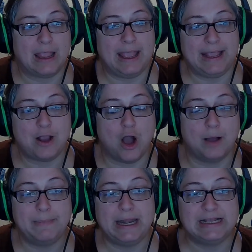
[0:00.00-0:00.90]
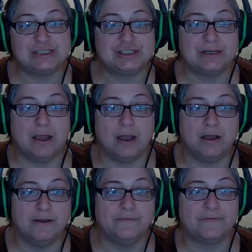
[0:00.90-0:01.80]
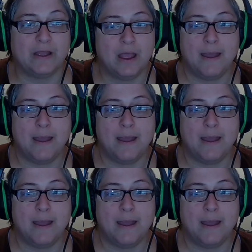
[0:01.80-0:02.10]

a combination of